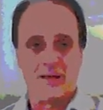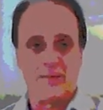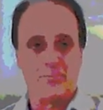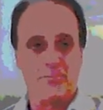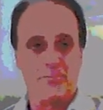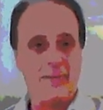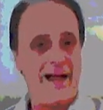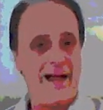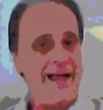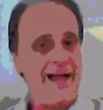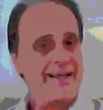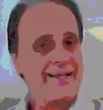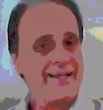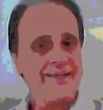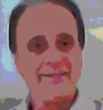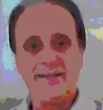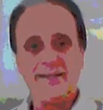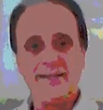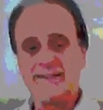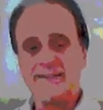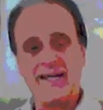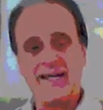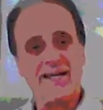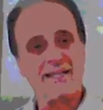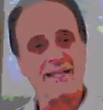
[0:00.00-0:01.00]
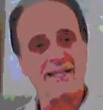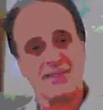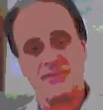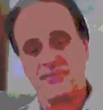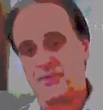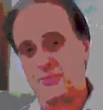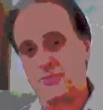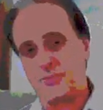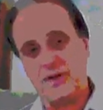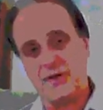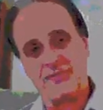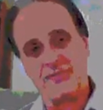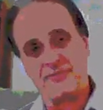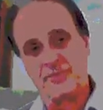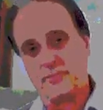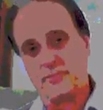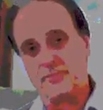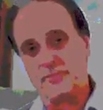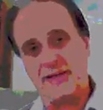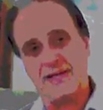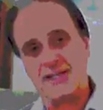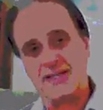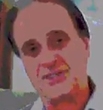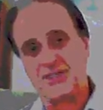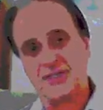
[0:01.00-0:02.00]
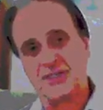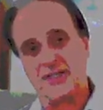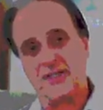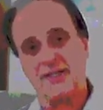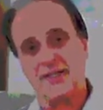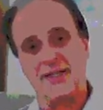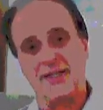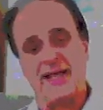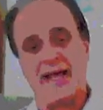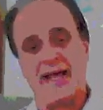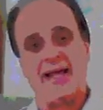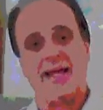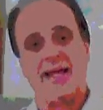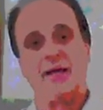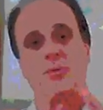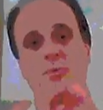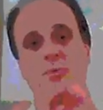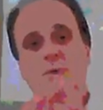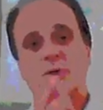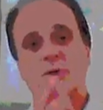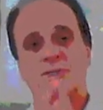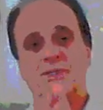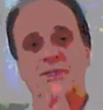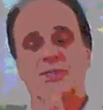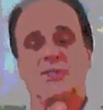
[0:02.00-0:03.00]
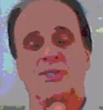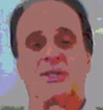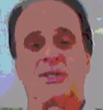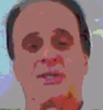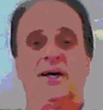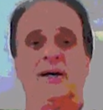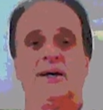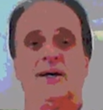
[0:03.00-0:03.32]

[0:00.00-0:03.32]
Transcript: Back in the days of the Reformation, it was...